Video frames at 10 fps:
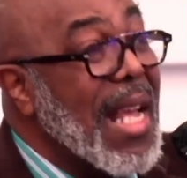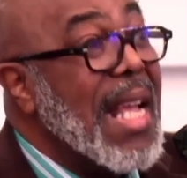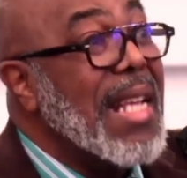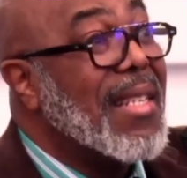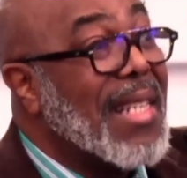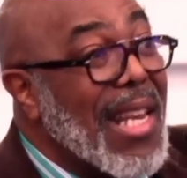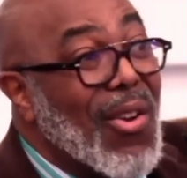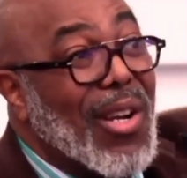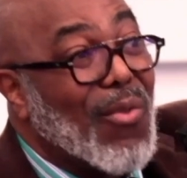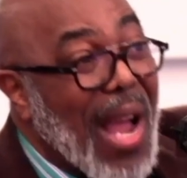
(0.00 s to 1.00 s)
He's sitting on
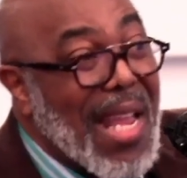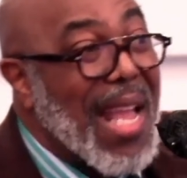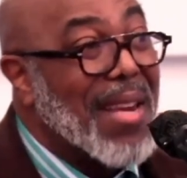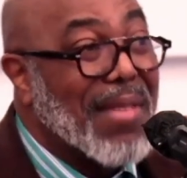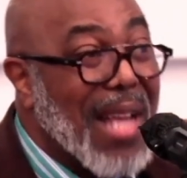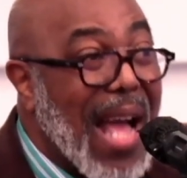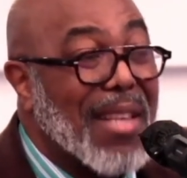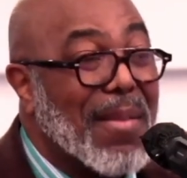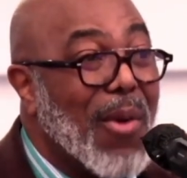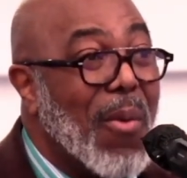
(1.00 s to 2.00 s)
the right hand of God
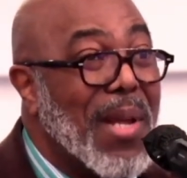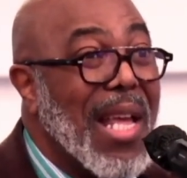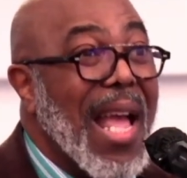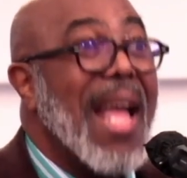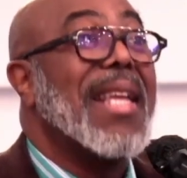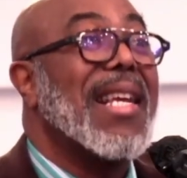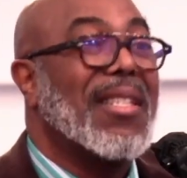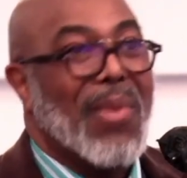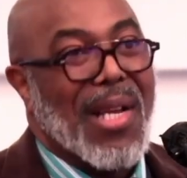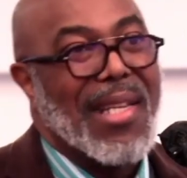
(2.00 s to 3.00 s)
the moment, and guess
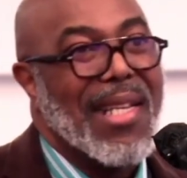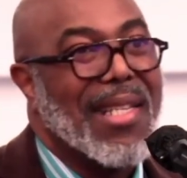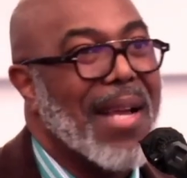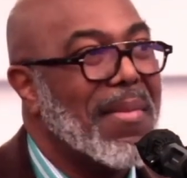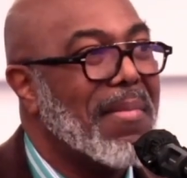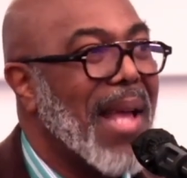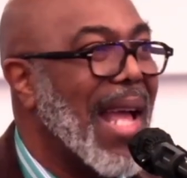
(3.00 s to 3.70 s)
what? He's coming back.